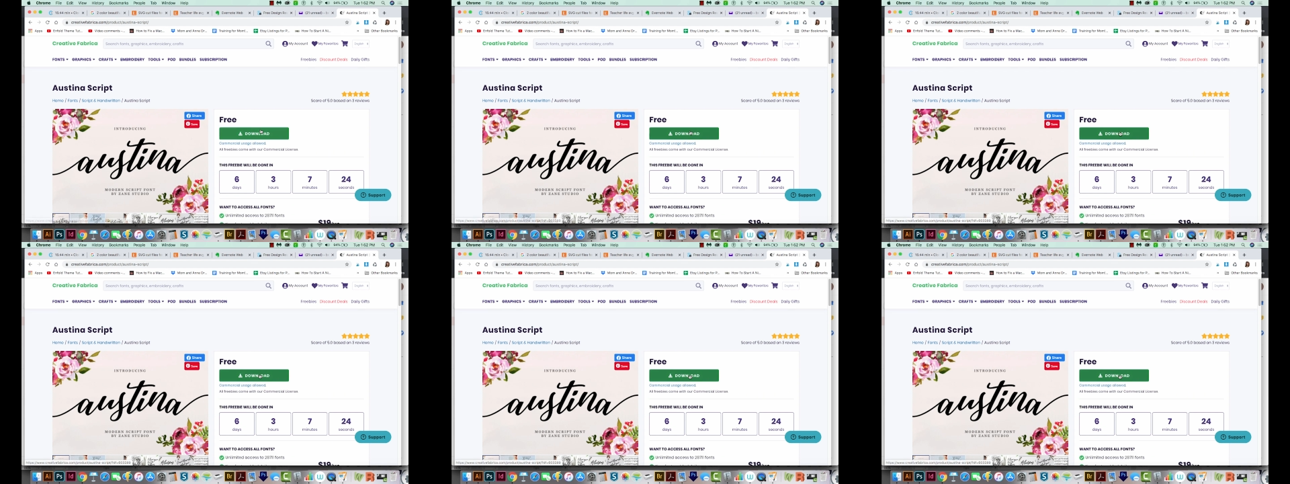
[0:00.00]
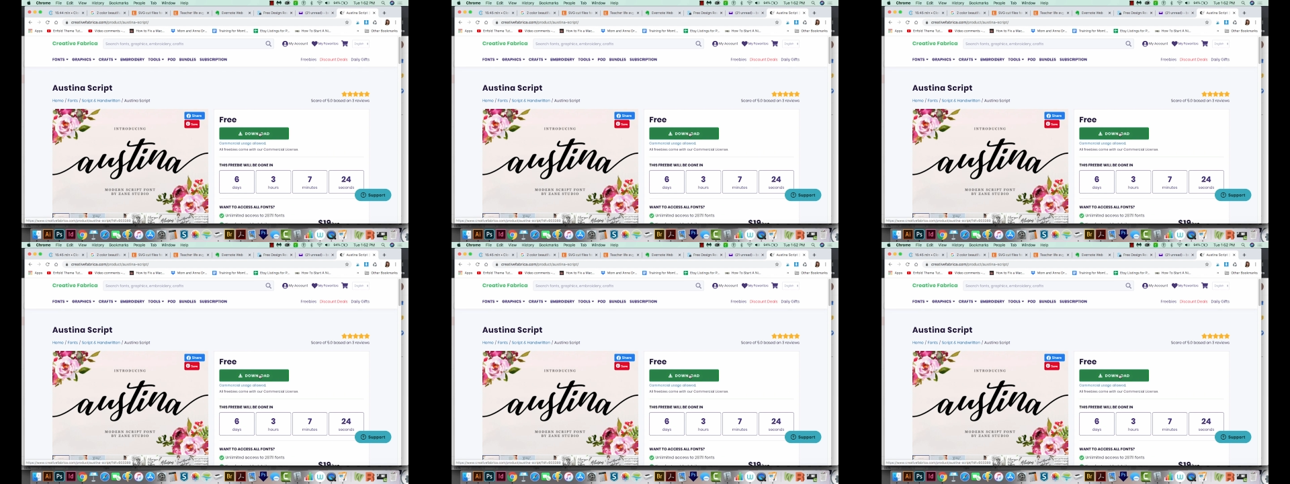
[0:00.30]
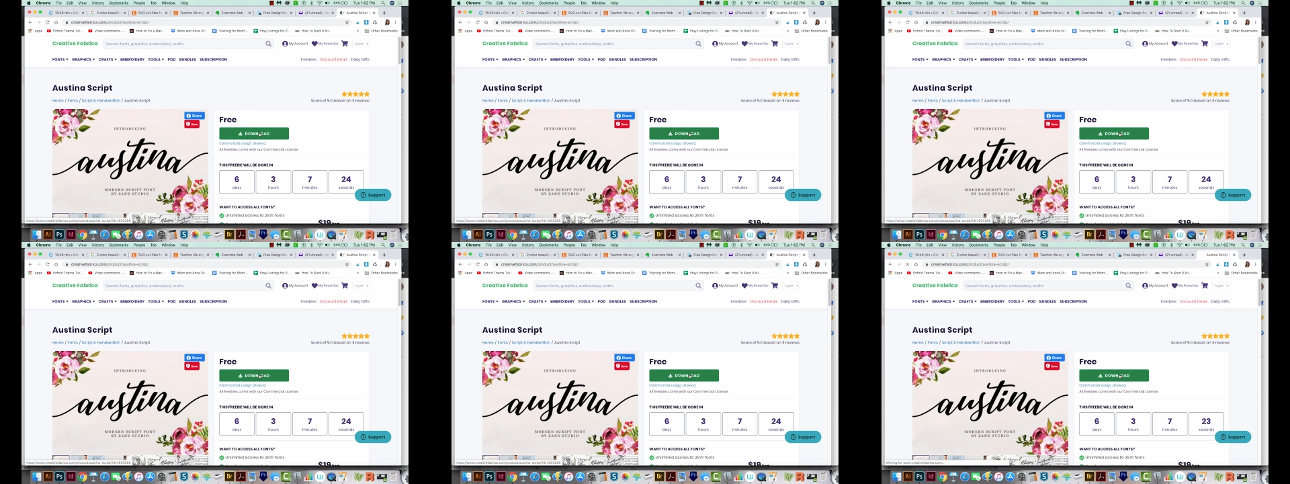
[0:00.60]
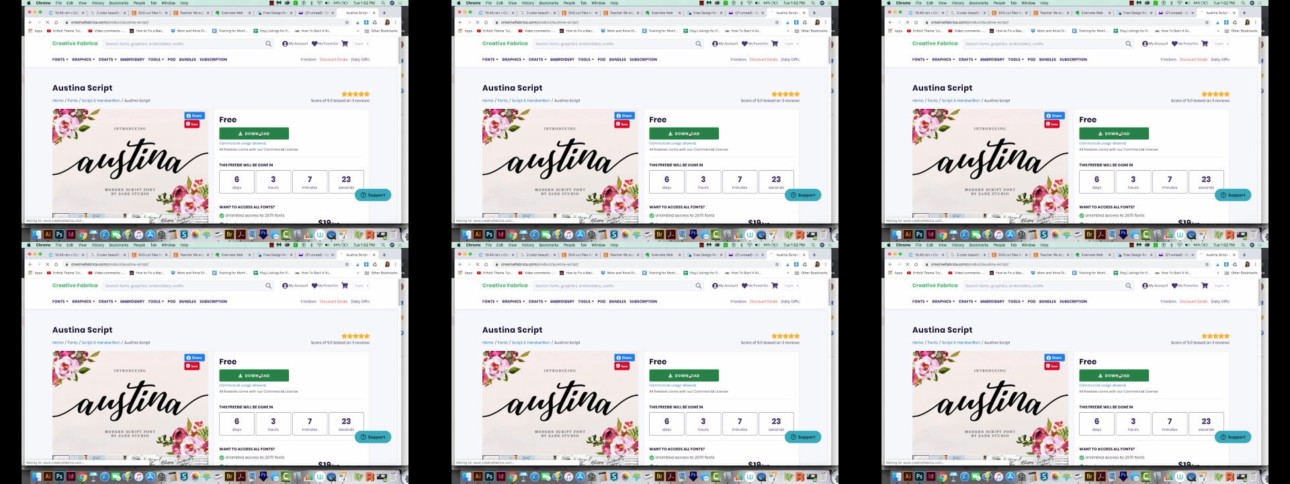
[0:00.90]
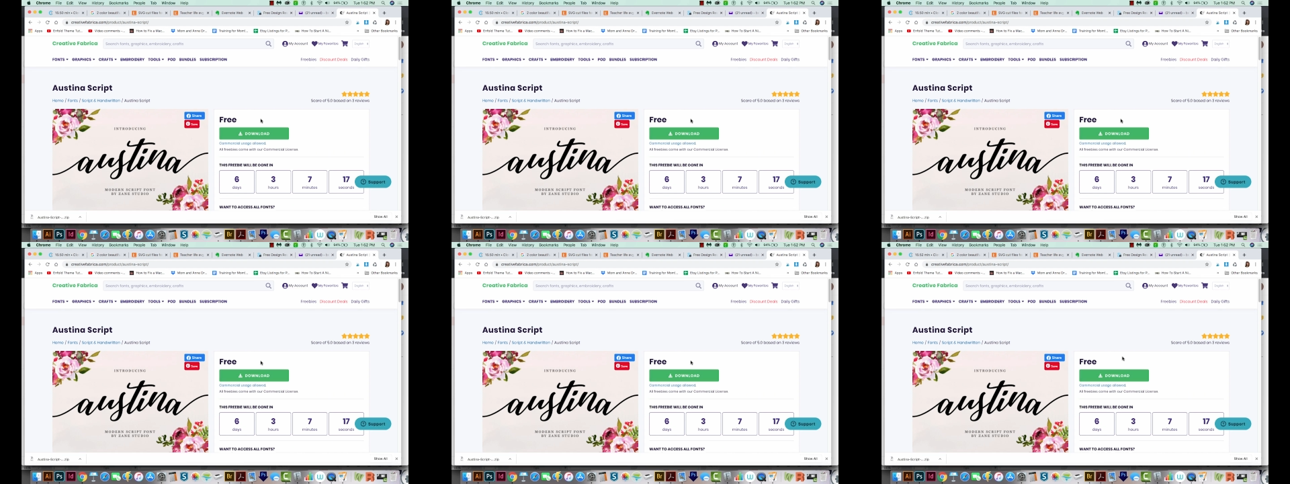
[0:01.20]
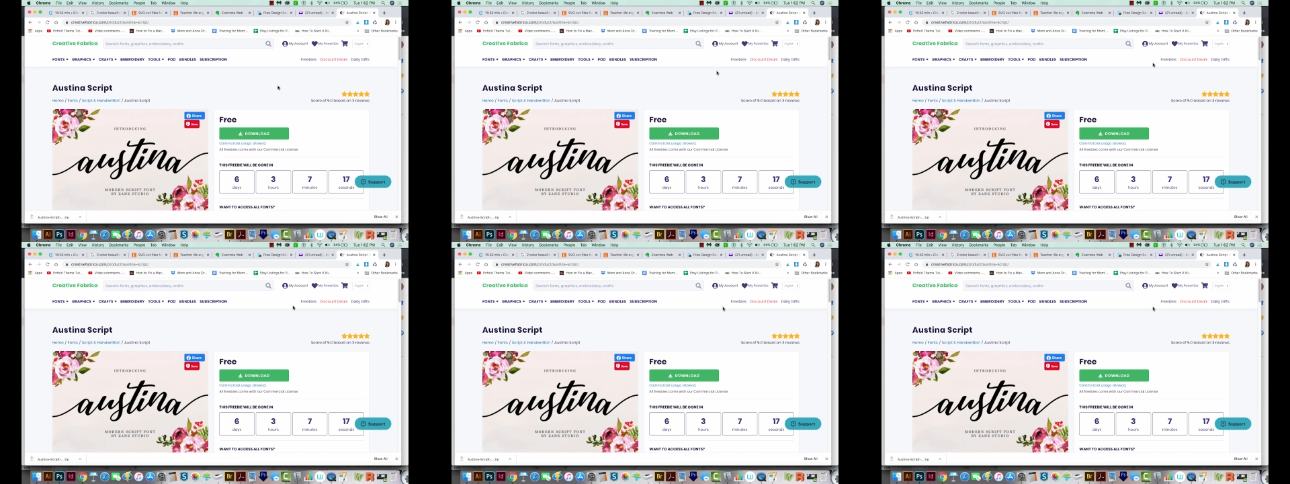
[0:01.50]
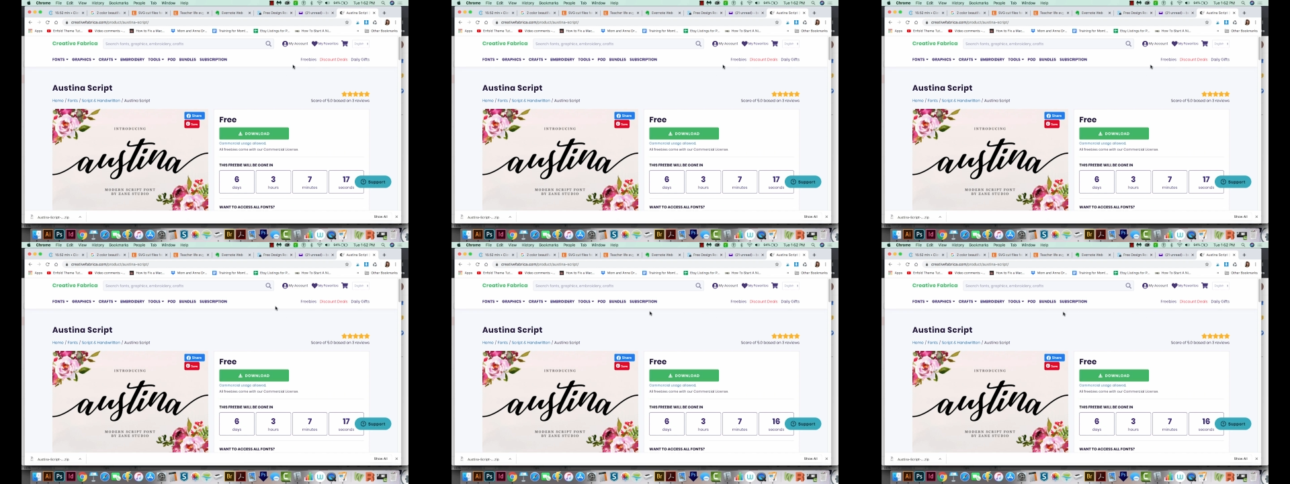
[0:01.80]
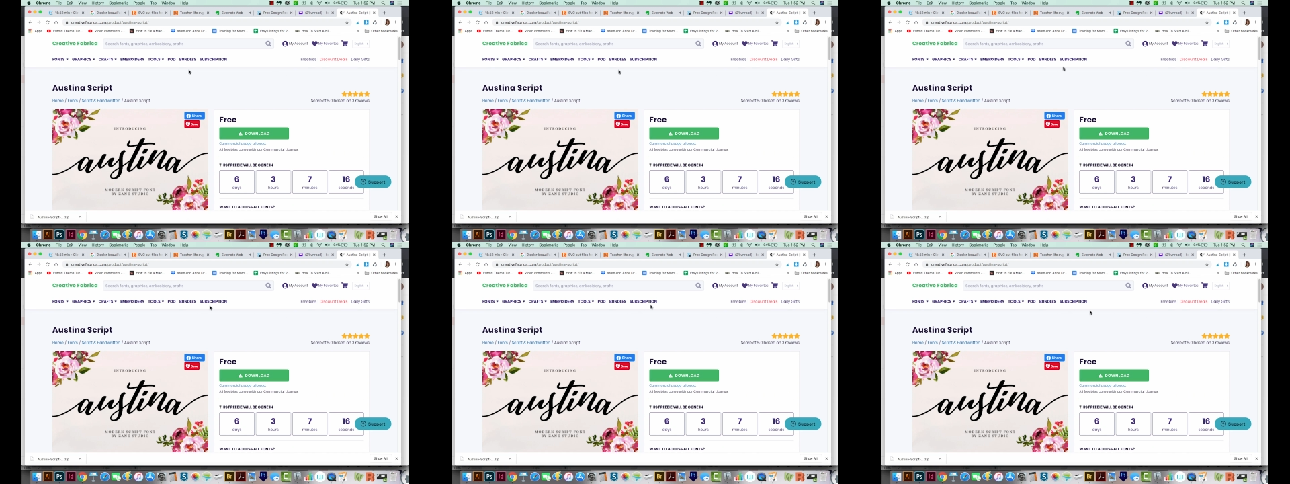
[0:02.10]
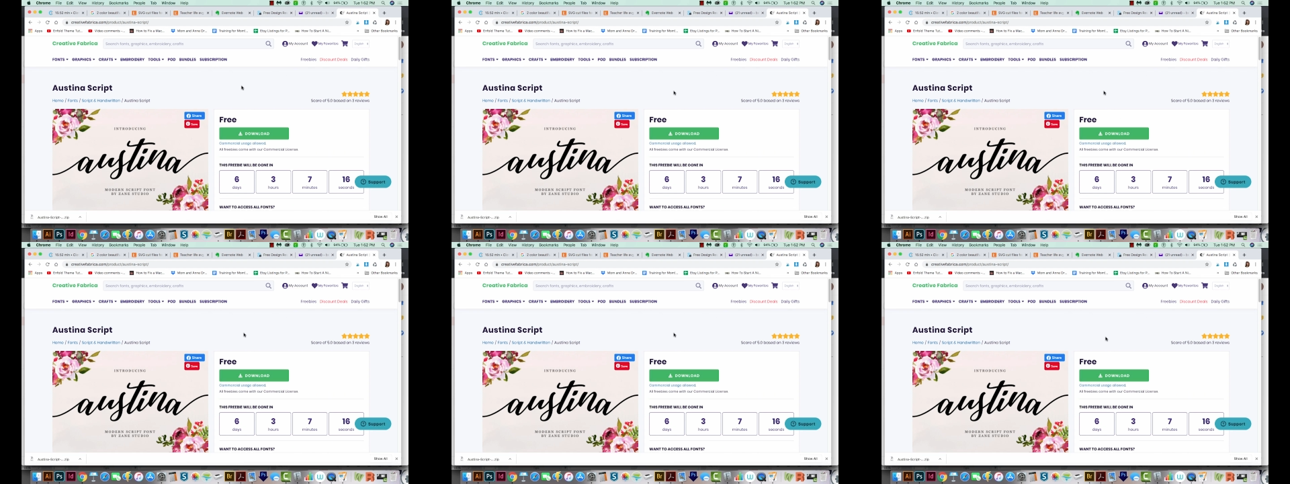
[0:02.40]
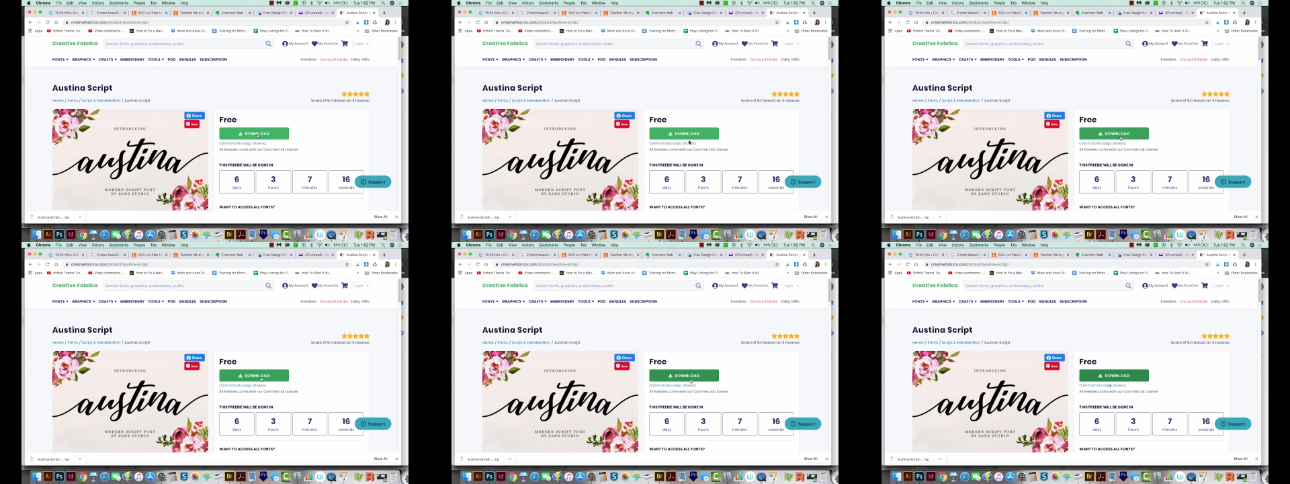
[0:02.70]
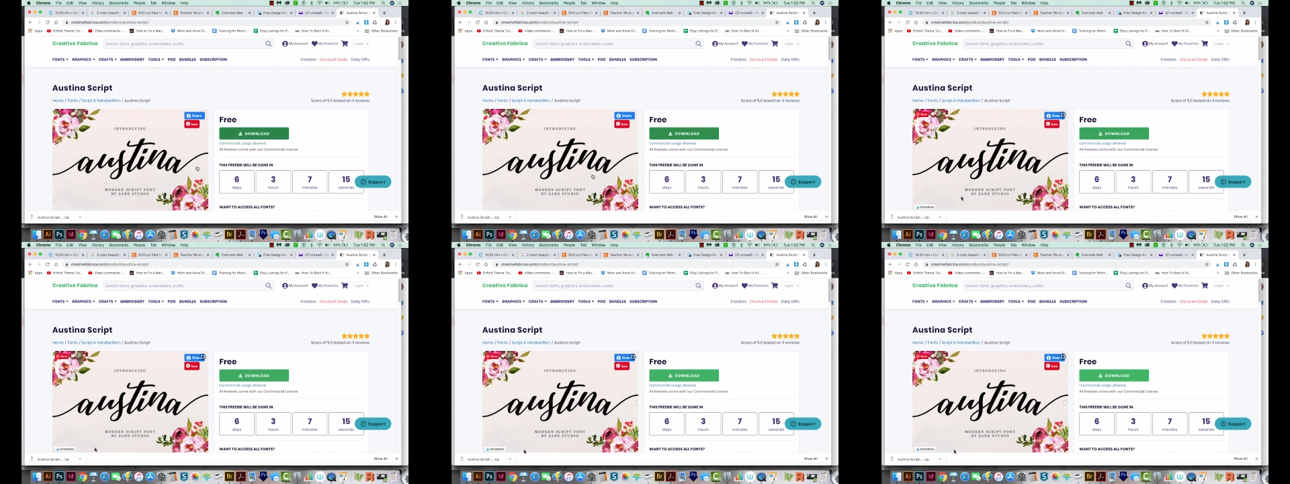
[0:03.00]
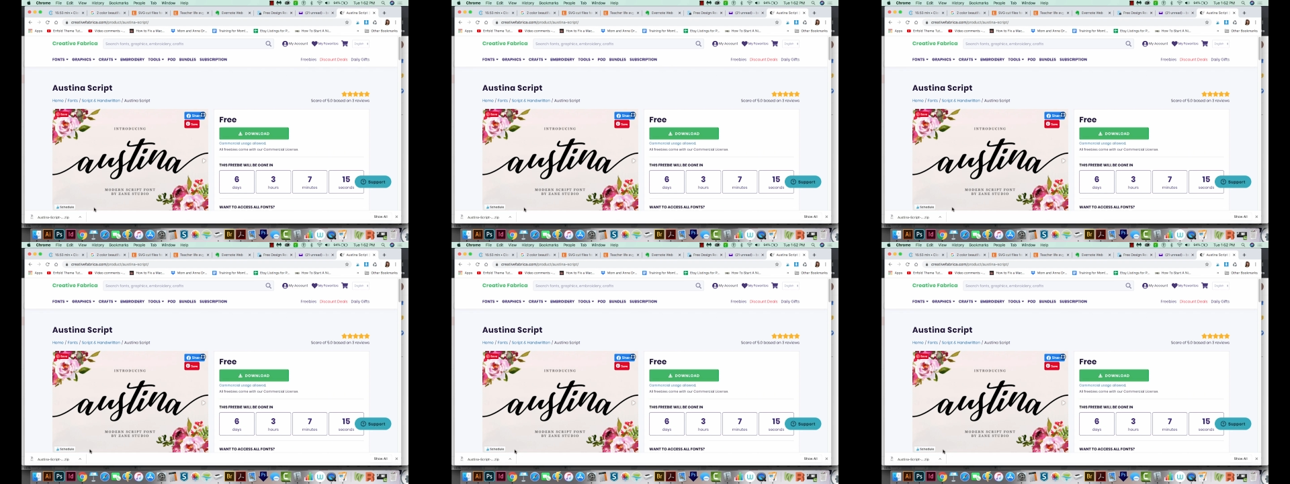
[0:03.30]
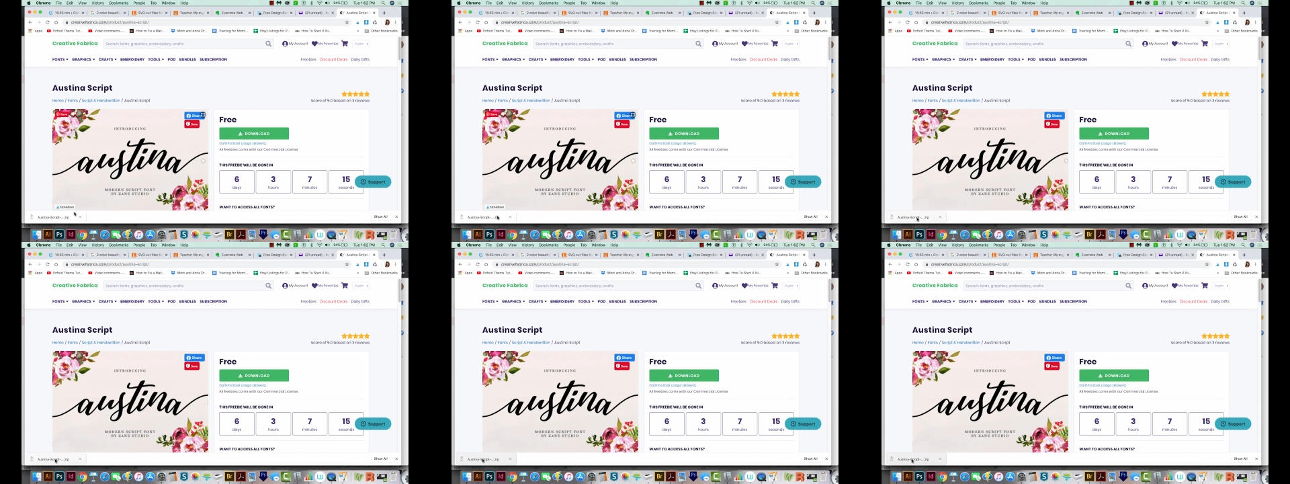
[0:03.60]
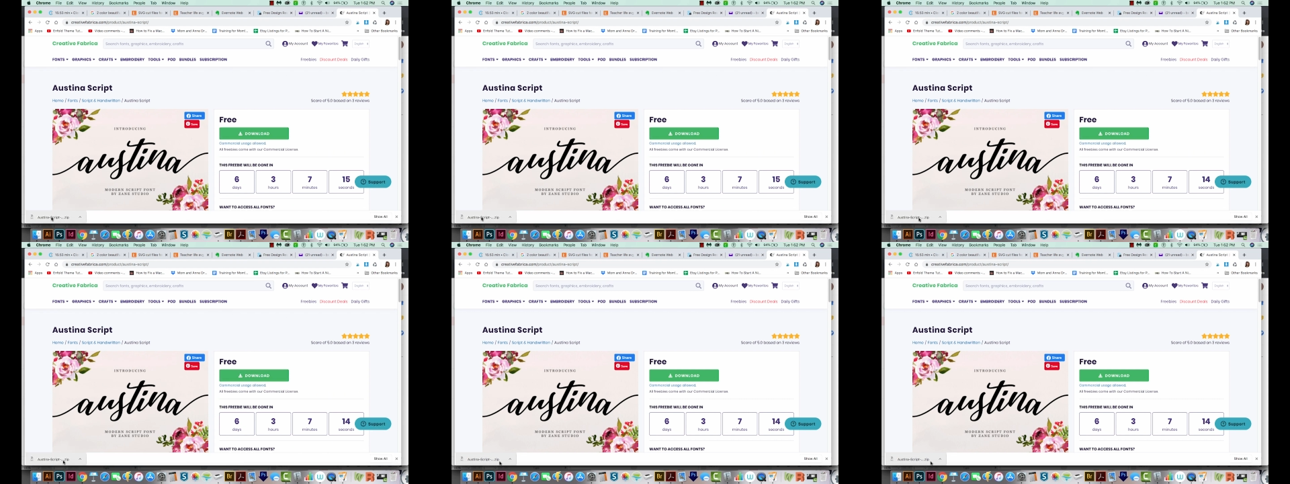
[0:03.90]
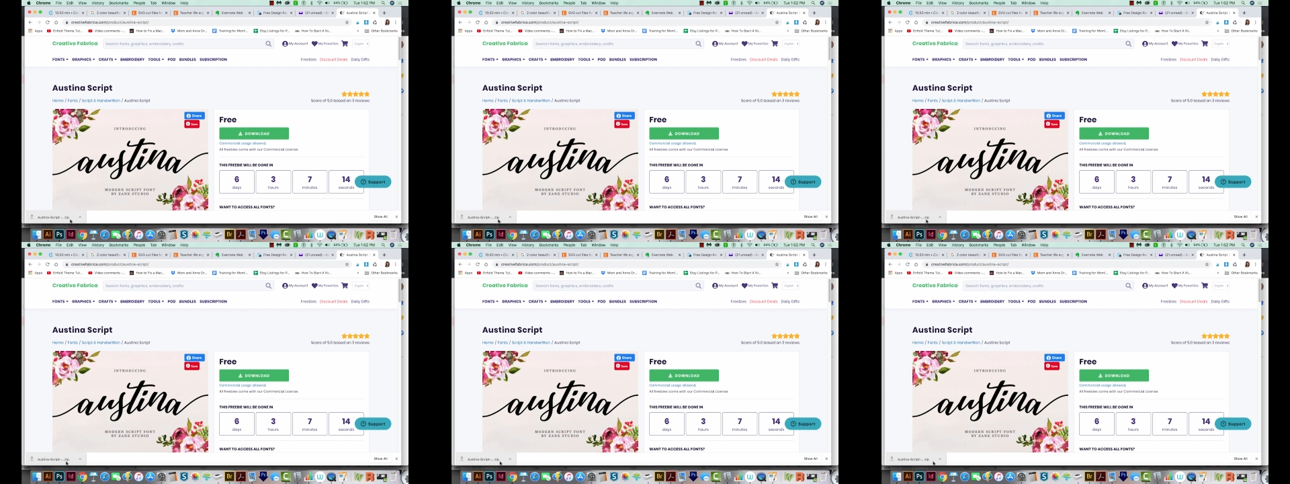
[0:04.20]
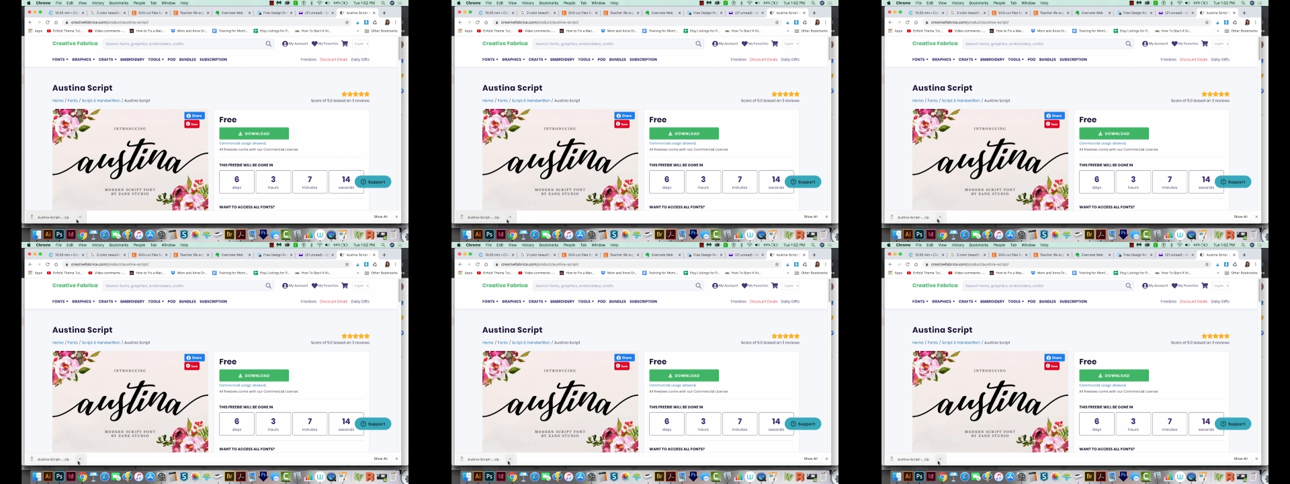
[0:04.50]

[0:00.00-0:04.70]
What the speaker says: [unreadable: no face in view]